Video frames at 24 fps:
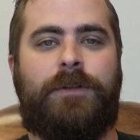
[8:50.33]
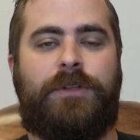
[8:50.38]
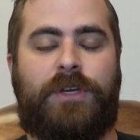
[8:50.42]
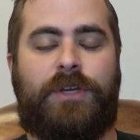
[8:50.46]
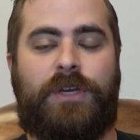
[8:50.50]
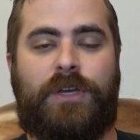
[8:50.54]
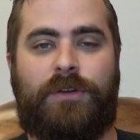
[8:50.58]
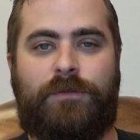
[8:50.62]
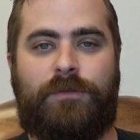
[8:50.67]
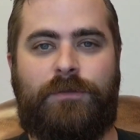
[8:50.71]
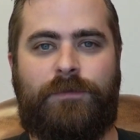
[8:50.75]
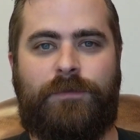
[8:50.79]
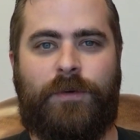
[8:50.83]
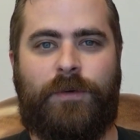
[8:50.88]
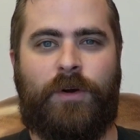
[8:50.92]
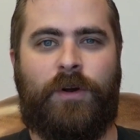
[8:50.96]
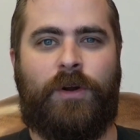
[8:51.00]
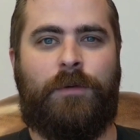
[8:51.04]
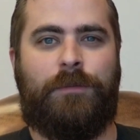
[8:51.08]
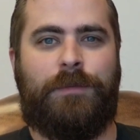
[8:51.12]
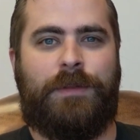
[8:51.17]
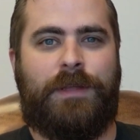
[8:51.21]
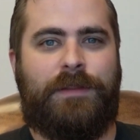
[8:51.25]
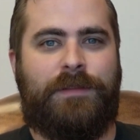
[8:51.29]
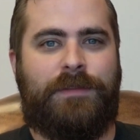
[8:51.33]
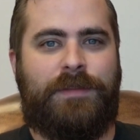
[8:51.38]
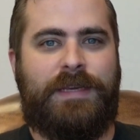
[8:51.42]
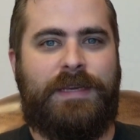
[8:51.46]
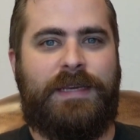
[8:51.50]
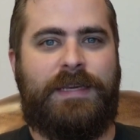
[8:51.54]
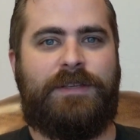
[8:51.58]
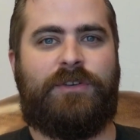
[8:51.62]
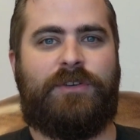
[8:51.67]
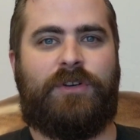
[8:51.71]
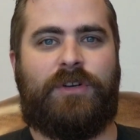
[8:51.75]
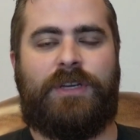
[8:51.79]
to confirm that
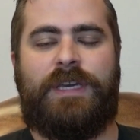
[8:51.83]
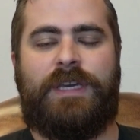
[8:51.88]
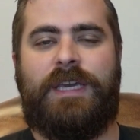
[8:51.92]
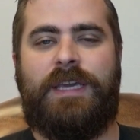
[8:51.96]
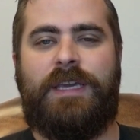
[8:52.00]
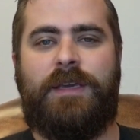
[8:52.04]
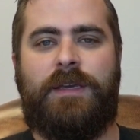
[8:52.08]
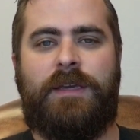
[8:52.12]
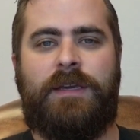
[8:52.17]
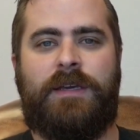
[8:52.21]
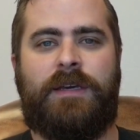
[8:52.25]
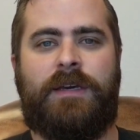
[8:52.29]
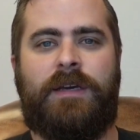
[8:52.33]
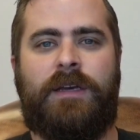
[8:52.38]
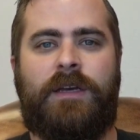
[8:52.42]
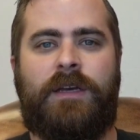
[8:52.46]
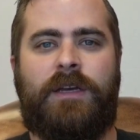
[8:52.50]
these are key